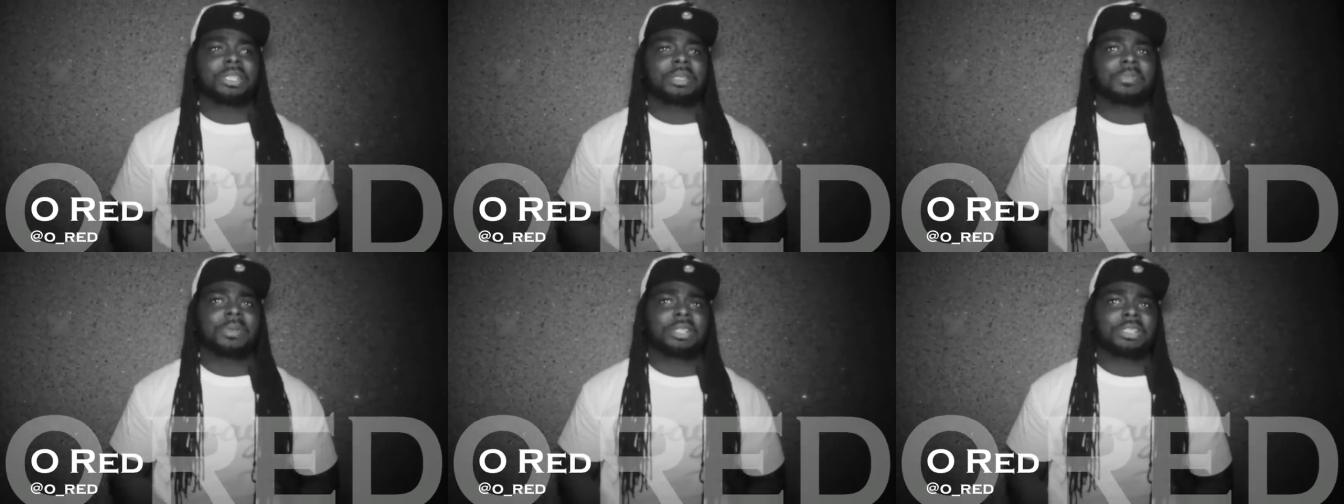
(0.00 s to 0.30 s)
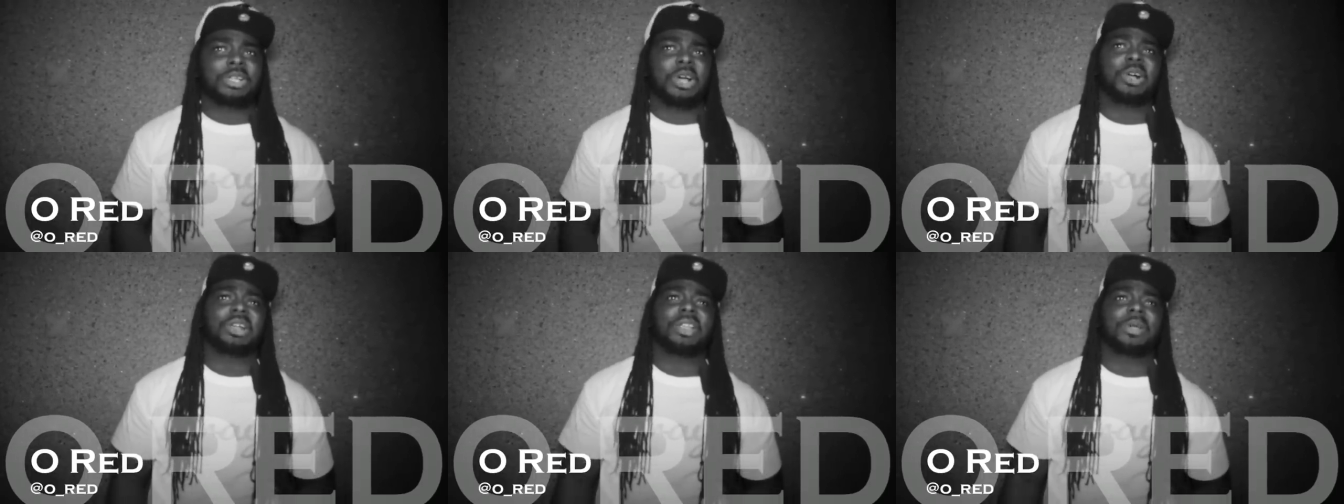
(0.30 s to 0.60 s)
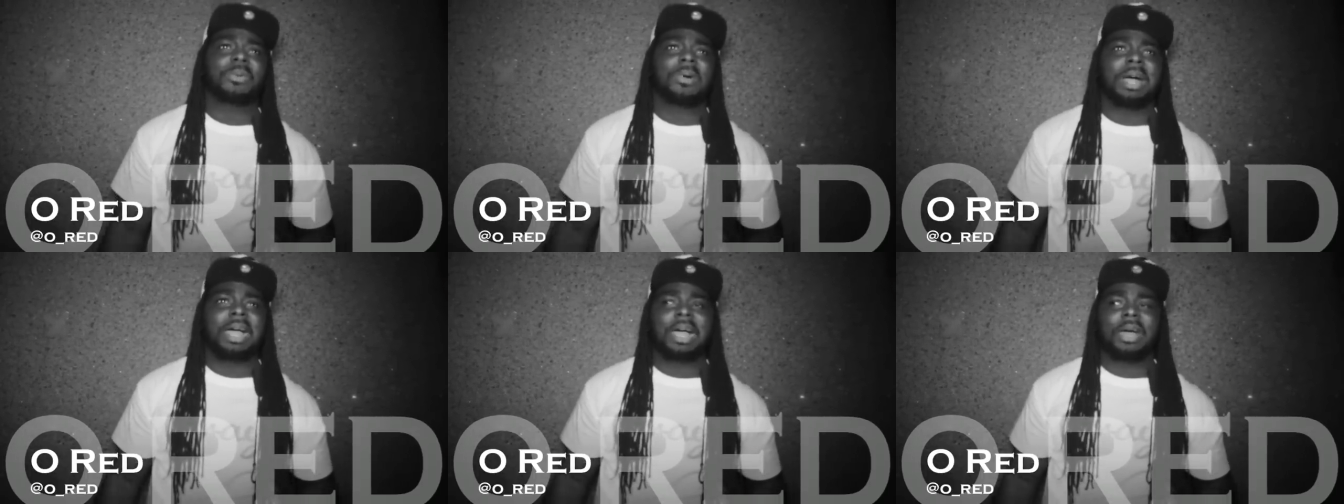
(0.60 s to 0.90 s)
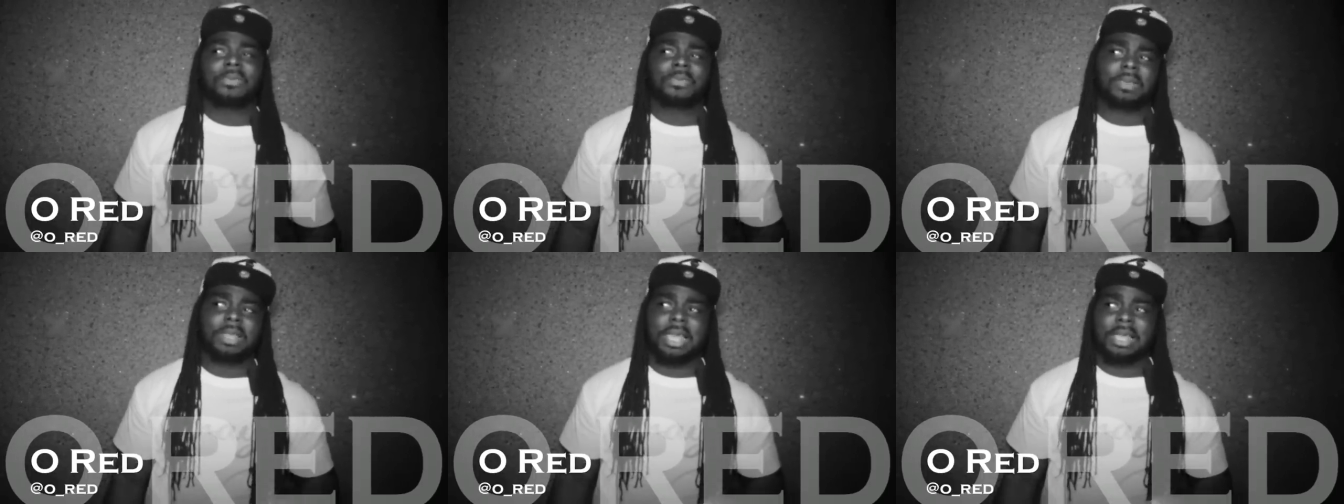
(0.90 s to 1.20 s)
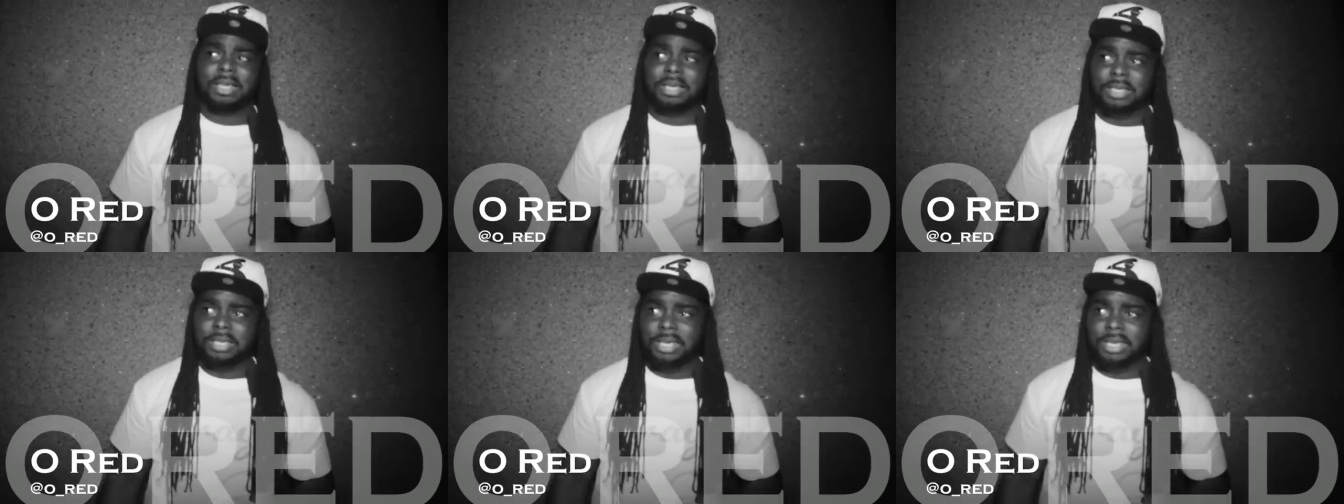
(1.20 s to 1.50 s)
He's been talking wild for
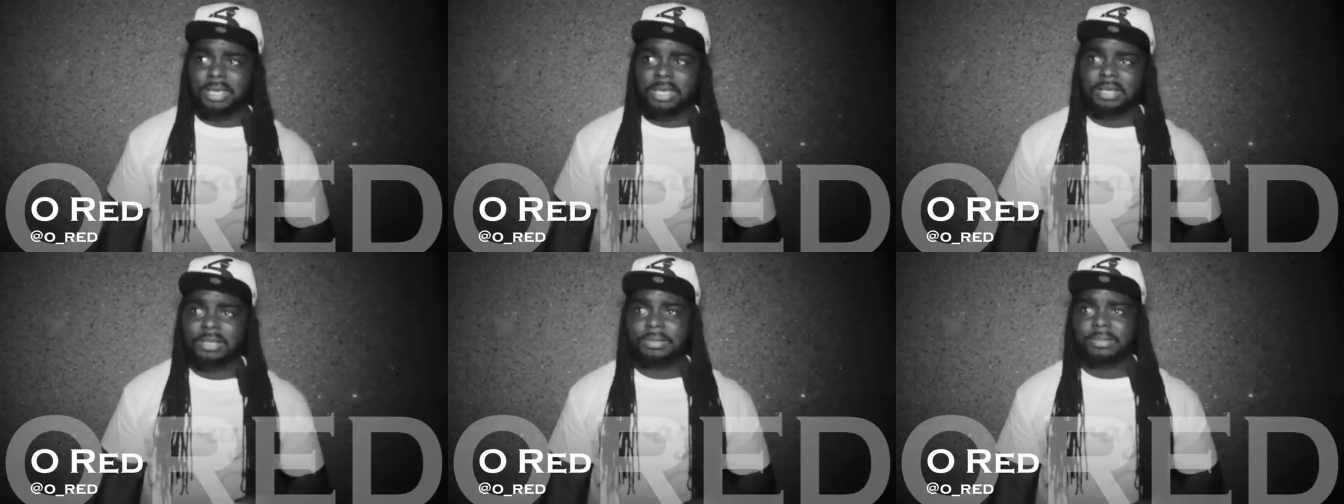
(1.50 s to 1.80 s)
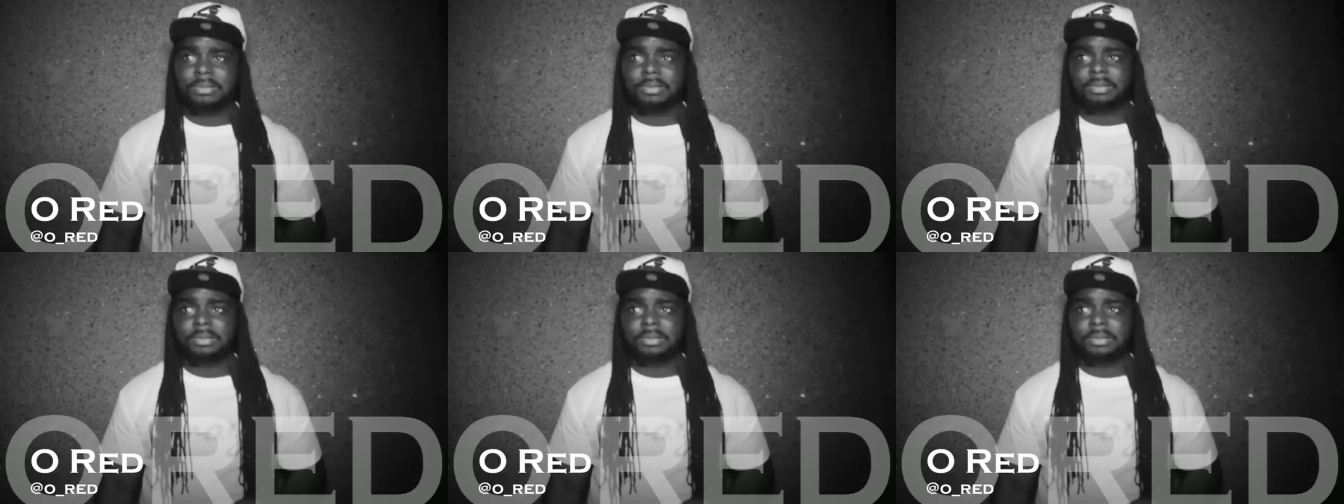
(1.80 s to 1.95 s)
like a year.